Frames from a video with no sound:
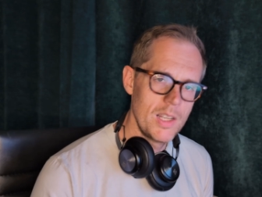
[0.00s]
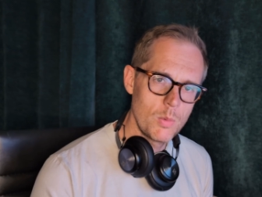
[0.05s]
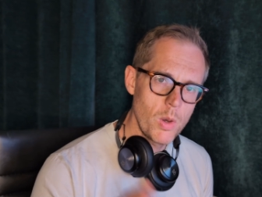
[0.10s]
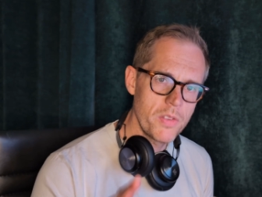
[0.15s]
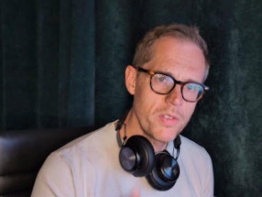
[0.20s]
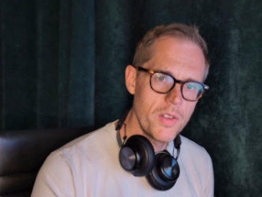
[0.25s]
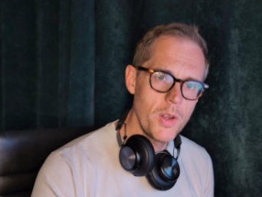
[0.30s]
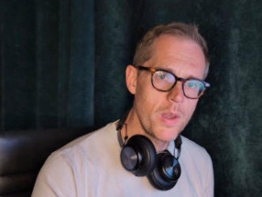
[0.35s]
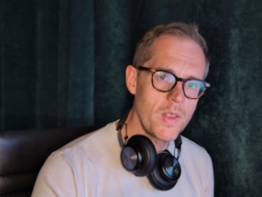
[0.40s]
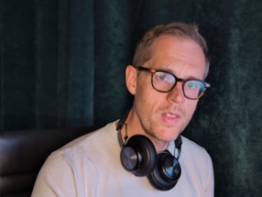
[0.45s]

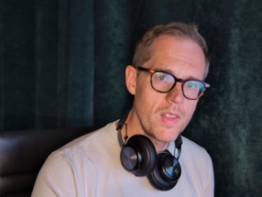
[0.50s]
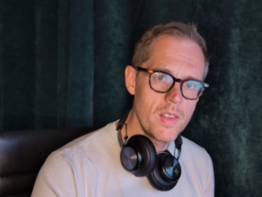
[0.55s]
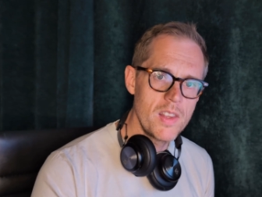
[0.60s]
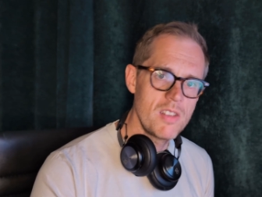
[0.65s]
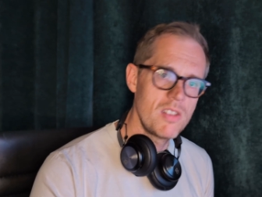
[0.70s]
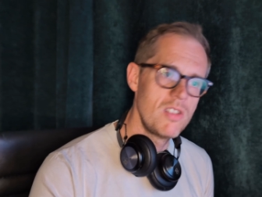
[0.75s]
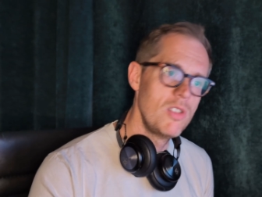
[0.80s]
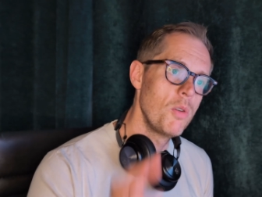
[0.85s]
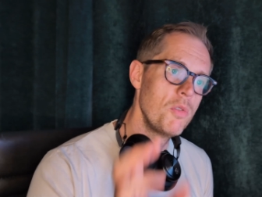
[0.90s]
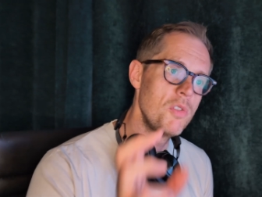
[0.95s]
worth noting that
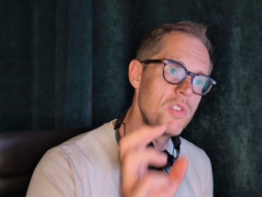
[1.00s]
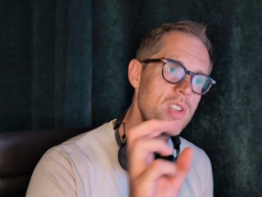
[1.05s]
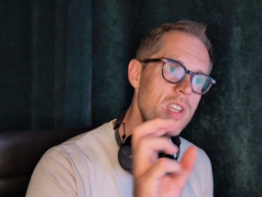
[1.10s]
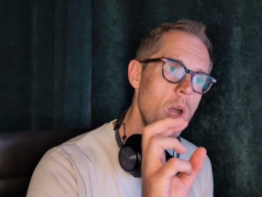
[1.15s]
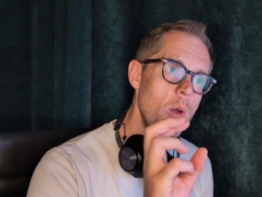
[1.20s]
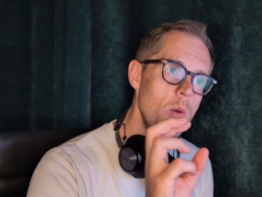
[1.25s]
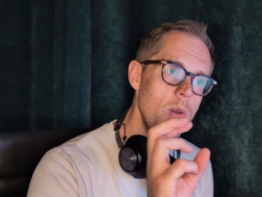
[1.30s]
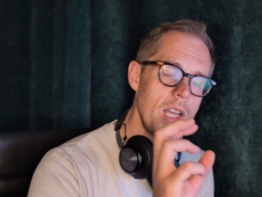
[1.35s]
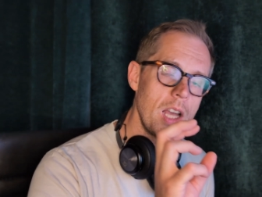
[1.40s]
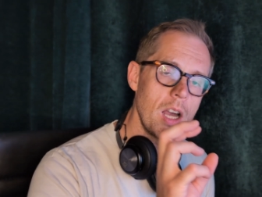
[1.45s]
this is obviously
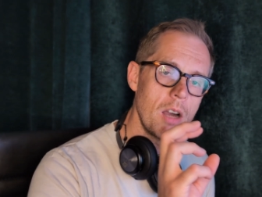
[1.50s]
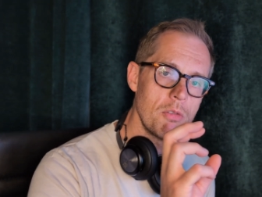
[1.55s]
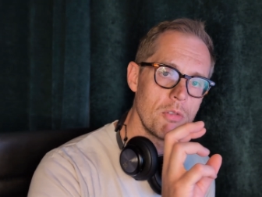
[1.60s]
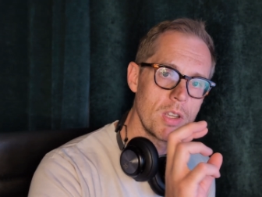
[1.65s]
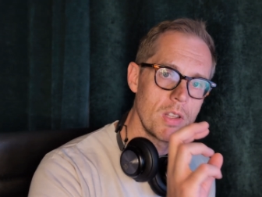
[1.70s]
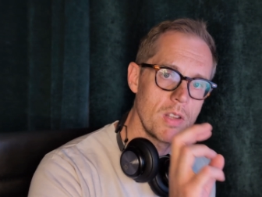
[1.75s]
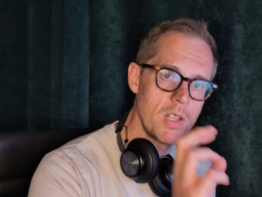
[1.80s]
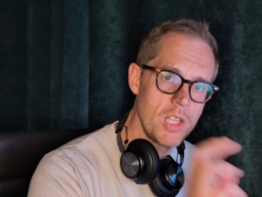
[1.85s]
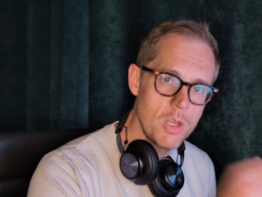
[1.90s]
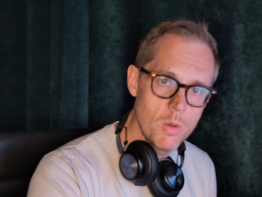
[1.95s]
only
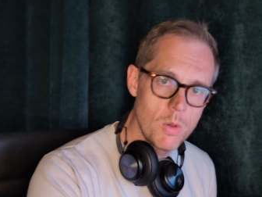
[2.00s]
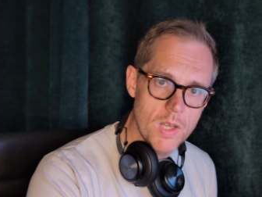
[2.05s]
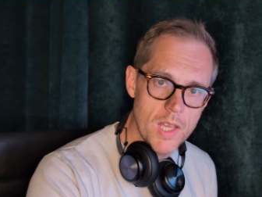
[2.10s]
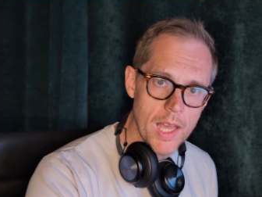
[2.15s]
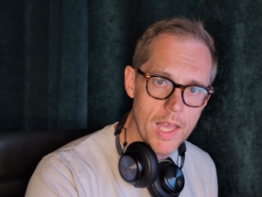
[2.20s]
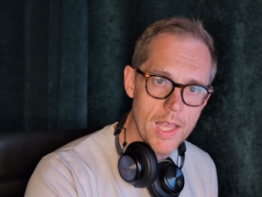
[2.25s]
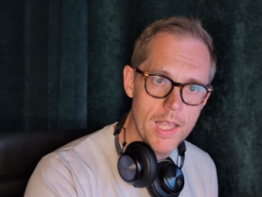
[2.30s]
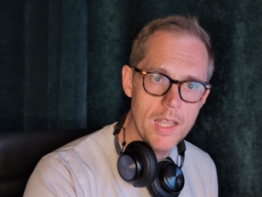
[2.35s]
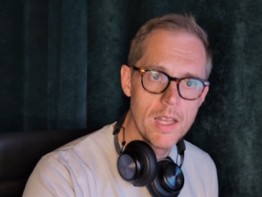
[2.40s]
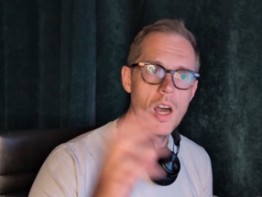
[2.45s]
covering the
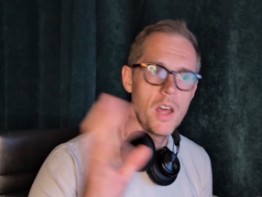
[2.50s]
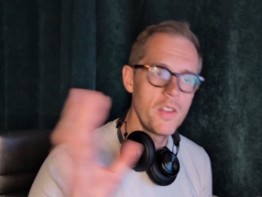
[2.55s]
UK.